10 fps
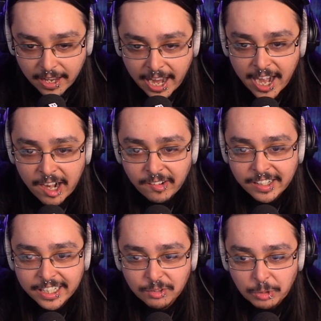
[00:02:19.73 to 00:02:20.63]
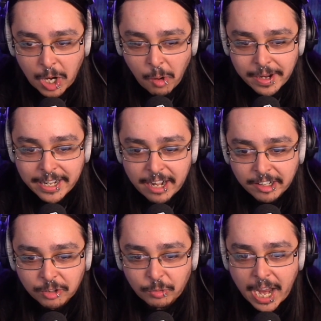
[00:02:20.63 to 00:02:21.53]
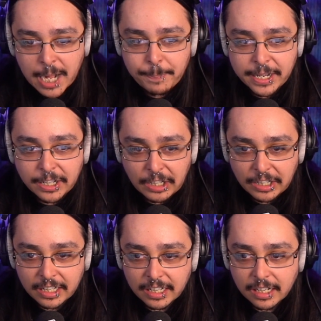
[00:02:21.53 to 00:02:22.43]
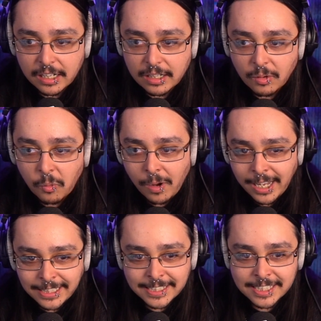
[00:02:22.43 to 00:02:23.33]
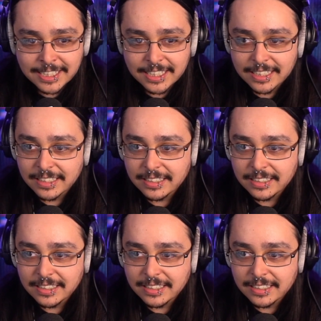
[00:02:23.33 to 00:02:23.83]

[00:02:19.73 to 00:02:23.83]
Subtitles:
Erik Rowan, Erik Redbeard. What?